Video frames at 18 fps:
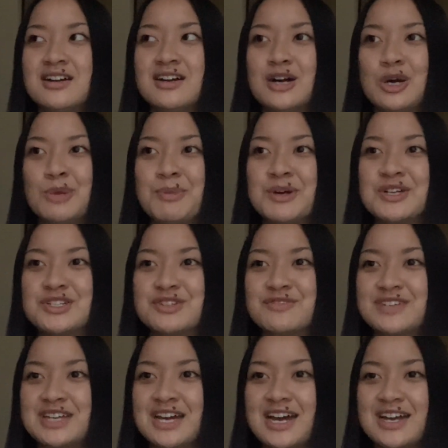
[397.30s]
a bunch
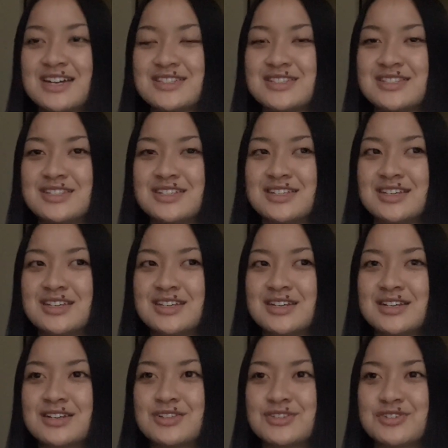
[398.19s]
of gas
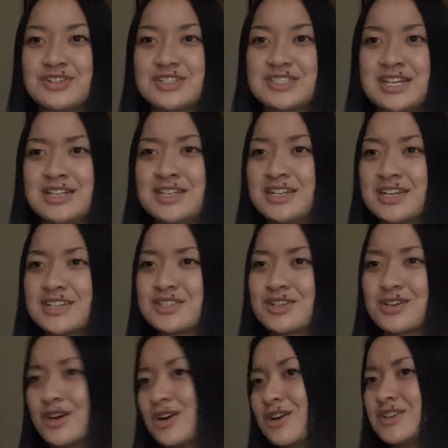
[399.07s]
because you're standing next to
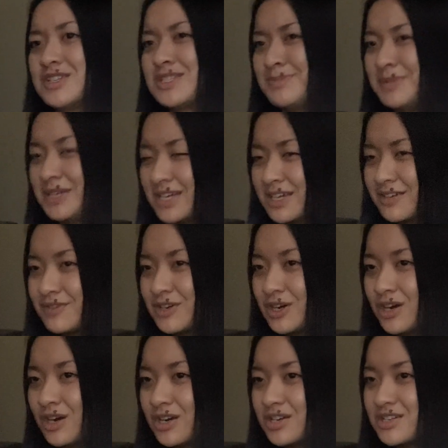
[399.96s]
cars. Speaking of
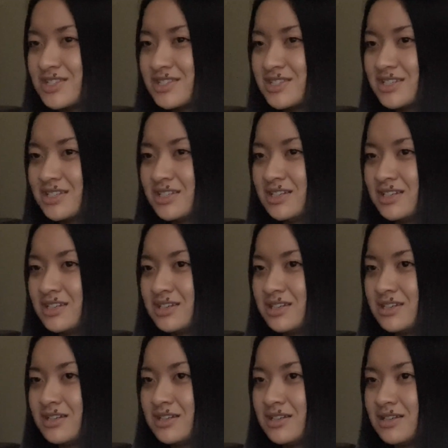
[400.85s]
cars,
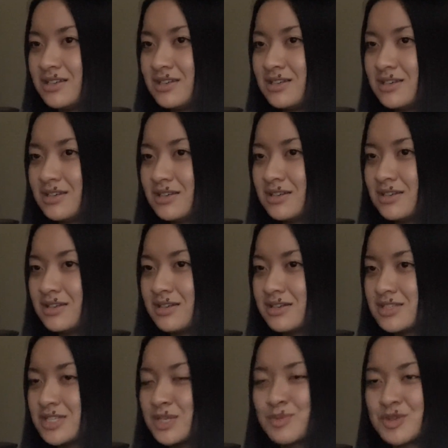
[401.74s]

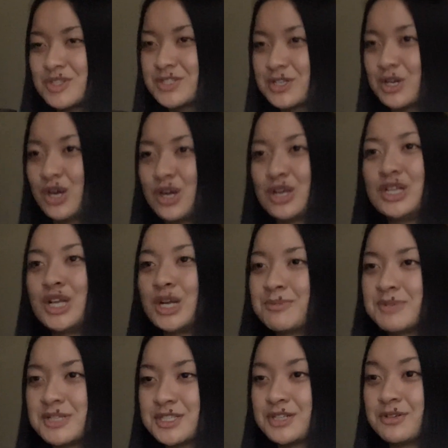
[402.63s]
someone's car
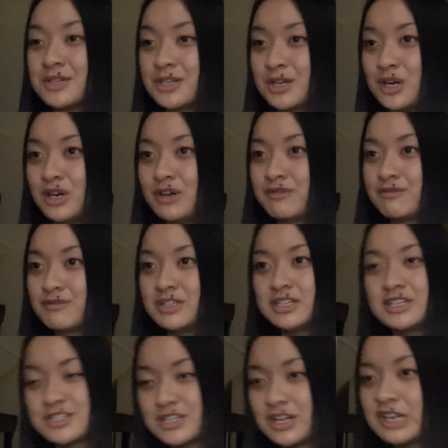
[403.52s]
alarm is going off.
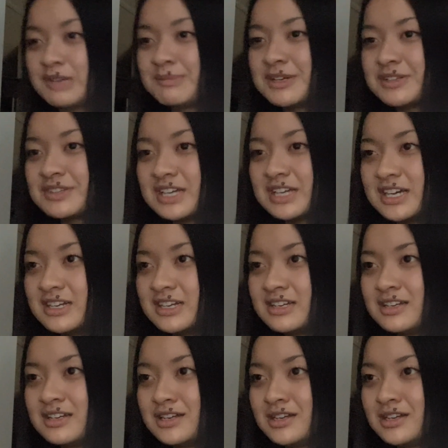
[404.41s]
Really sorry about that.
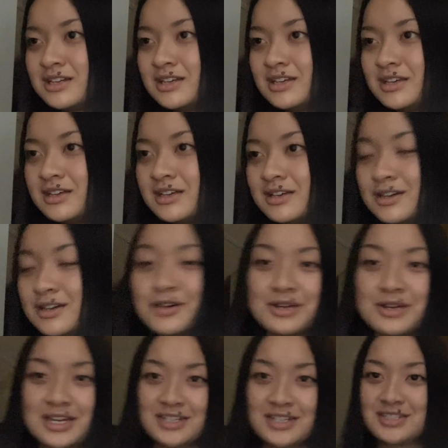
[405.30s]

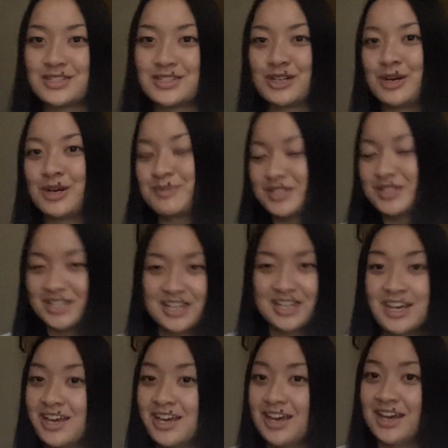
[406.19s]
Okay, it stopped.
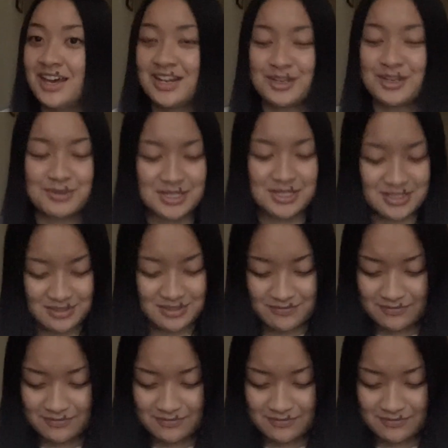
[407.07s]
Anyways,